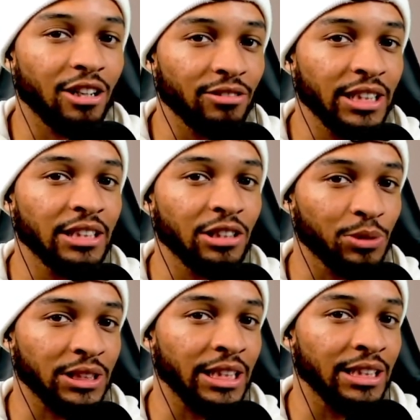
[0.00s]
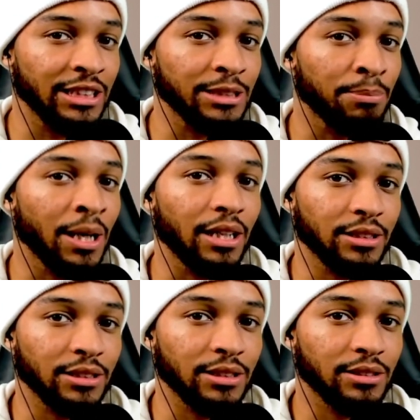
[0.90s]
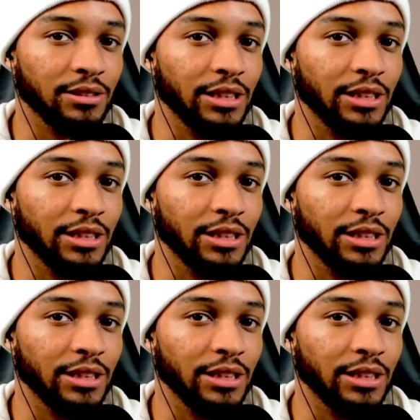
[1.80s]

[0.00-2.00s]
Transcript: Arena was in this box